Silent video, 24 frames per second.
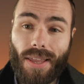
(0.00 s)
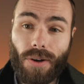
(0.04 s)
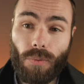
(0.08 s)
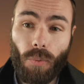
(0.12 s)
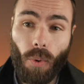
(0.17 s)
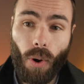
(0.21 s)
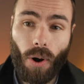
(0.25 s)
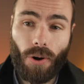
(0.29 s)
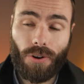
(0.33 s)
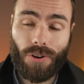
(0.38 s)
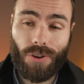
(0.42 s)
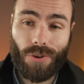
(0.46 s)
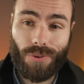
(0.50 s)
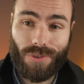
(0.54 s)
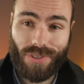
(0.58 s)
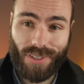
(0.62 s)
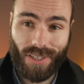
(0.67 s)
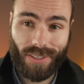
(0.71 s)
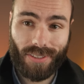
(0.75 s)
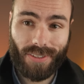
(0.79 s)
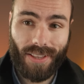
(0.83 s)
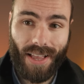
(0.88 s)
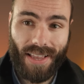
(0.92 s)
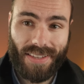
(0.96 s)
Eduardo
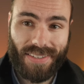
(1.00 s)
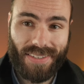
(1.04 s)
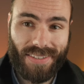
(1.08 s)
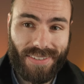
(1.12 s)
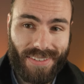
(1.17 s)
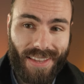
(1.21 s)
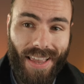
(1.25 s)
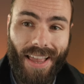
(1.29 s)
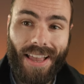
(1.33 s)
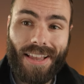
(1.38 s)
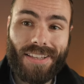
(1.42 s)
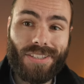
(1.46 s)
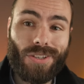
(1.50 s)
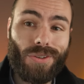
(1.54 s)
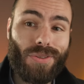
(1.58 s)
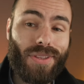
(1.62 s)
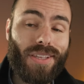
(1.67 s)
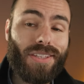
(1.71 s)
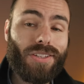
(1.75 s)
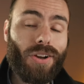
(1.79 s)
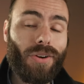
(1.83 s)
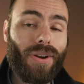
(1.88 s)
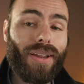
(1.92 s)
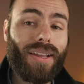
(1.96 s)
sunglasses. So
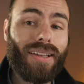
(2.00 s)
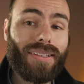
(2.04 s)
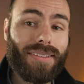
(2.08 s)
these are a